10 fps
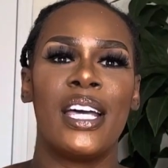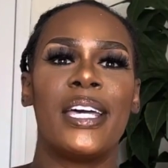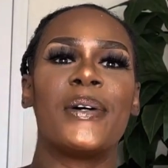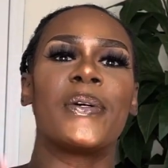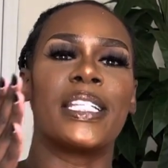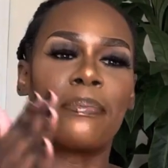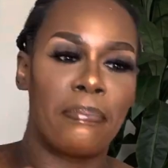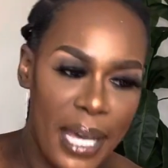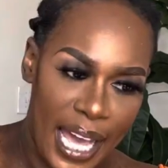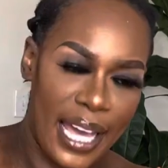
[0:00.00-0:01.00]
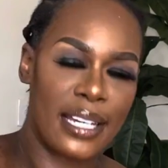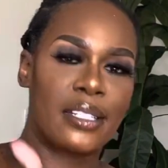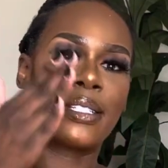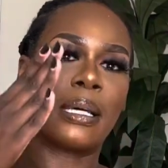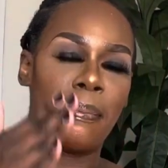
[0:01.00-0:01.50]
It was
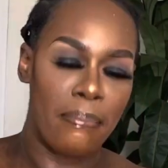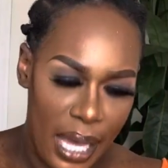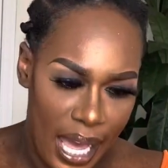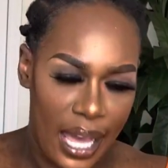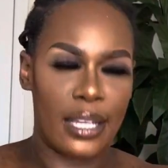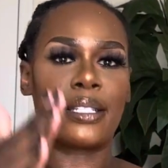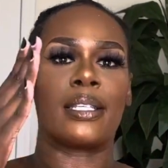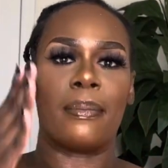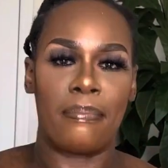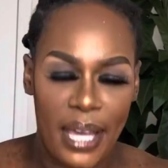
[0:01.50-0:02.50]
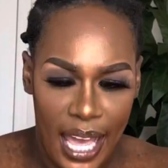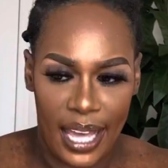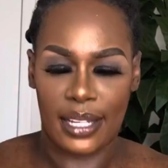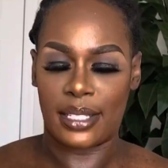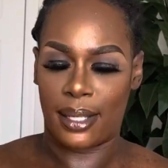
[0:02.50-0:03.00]
back to back to
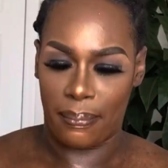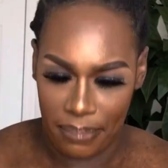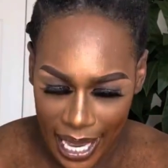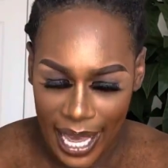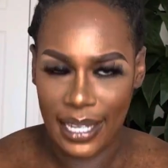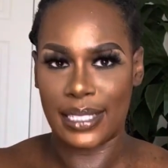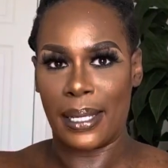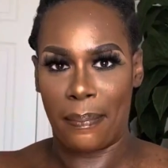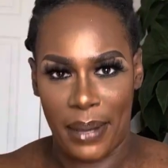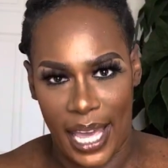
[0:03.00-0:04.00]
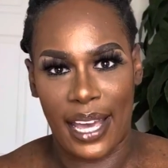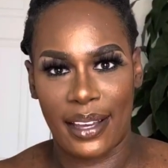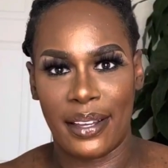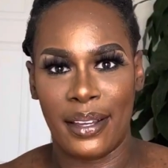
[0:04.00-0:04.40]
back to back to back.